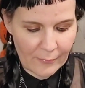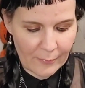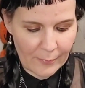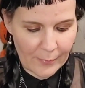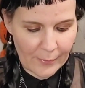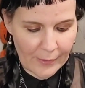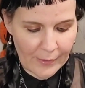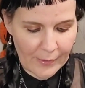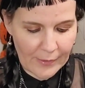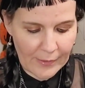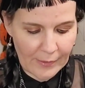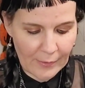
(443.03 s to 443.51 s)

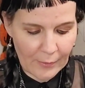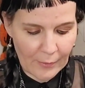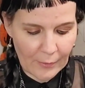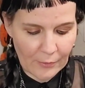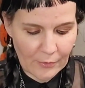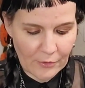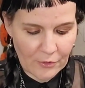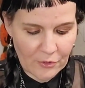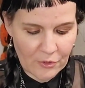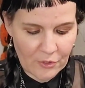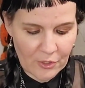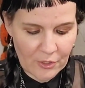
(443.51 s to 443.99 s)
by
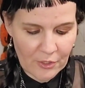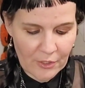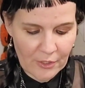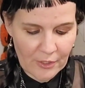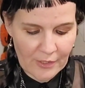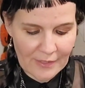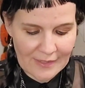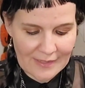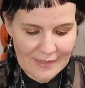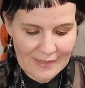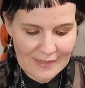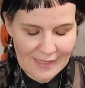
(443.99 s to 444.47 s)

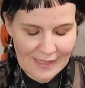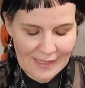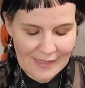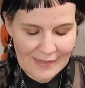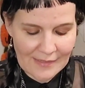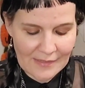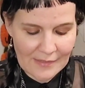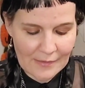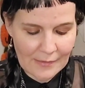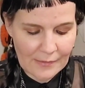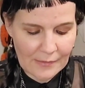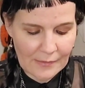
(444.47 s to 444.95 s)
Ultra
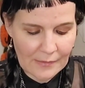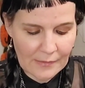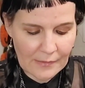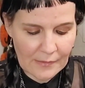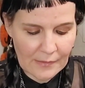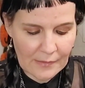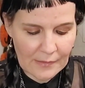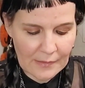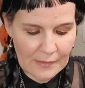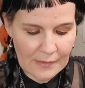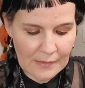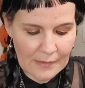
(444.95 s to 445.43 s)
Dazzle
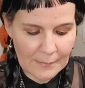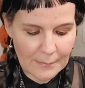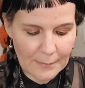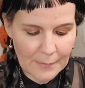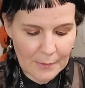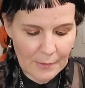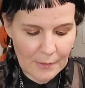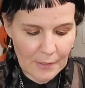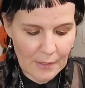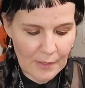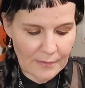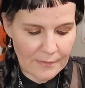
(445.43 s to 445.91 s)
Lip
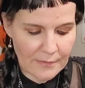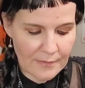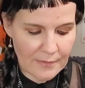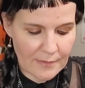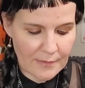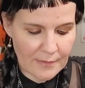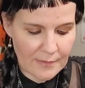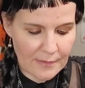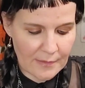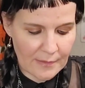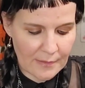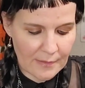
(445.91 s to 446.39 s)

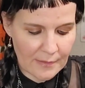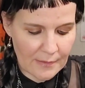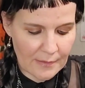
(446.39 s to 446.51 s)
Gloss.